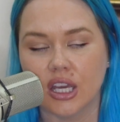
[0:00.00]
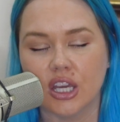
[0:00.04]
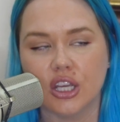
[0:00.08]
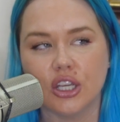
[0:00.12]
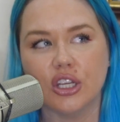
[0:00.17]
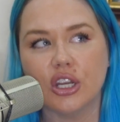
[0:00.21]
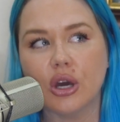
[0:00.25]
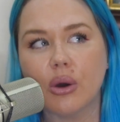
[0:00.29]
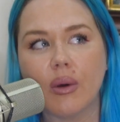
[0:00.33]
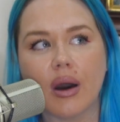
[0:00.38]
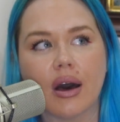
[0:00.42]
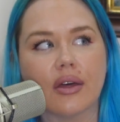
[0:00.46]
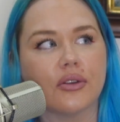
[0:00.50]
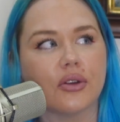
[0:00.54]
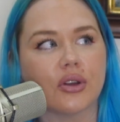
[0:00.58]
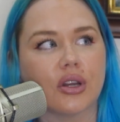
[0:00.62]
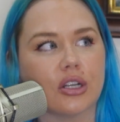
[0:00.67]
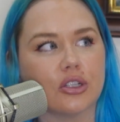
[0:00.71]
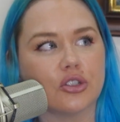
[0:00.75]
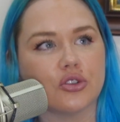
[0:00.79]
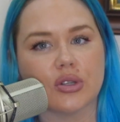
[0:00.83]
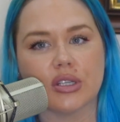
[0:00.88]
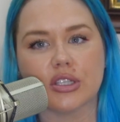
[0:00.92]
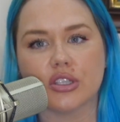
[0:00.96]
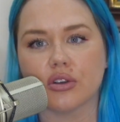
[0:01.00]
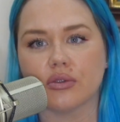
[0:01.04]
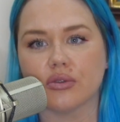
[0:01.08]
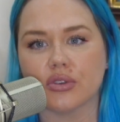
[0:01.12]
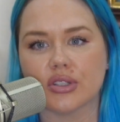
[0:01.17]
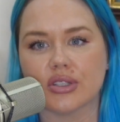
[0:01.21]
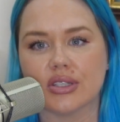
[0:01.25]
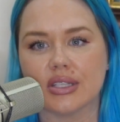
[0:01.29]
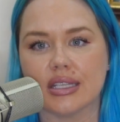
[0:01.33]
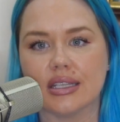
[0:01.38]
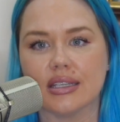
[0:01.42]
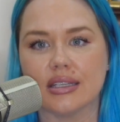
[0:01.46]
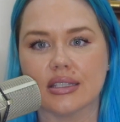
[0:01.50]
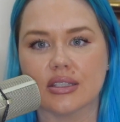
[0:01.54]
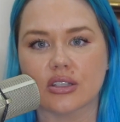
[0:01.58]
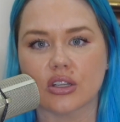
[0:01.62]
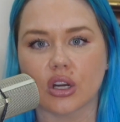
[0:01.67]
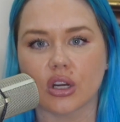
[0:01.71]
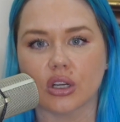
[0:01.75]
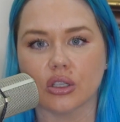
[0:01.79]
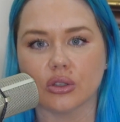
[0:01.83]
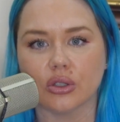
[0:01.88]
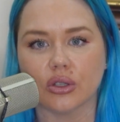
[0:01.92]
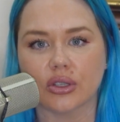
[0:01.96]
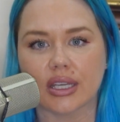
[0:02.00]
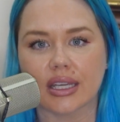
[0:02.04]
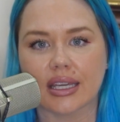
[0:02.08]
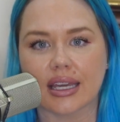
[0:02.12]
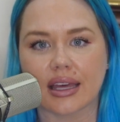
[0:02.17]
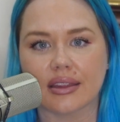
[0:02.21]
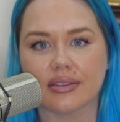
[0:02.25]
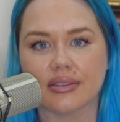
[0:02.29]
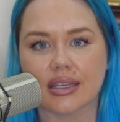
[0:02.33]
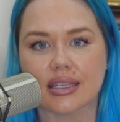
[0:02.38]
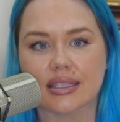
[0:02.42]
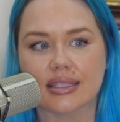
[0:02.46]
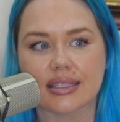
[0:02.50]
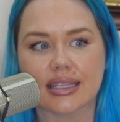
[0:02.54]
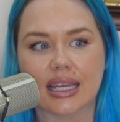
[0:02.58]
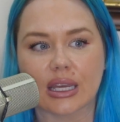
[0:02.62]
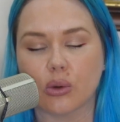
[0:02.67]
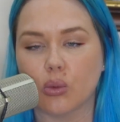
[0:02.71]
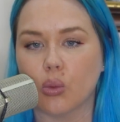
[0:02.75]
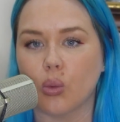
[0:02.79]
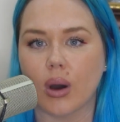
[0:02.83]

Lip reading: Other countries overseas are looking at this like,